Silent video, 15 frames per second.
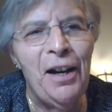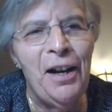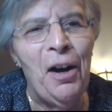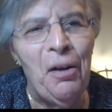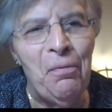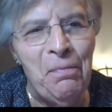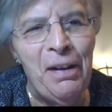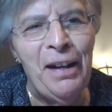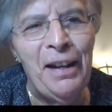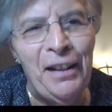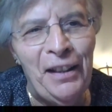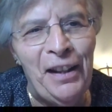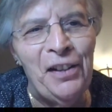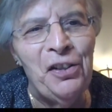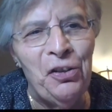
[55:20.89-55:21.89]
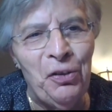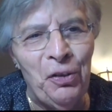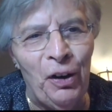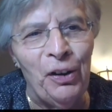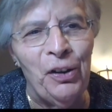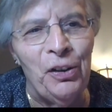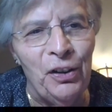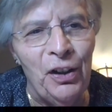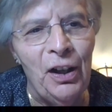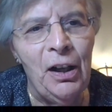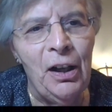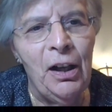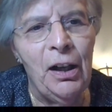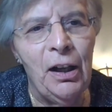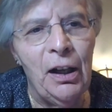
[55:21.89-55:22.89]
in this struggle
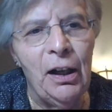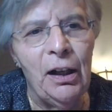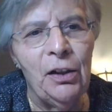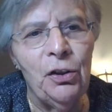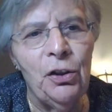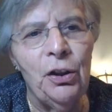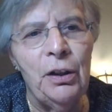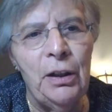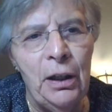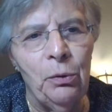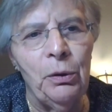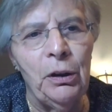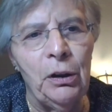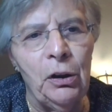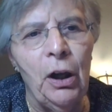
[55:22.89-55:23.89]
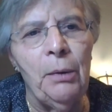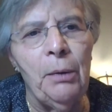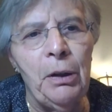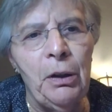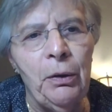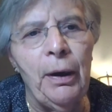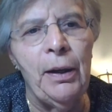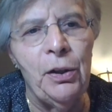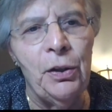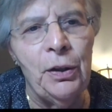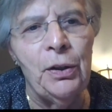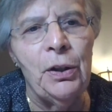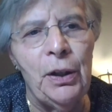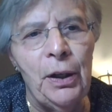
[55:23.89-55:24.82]
to deal with climate crisis.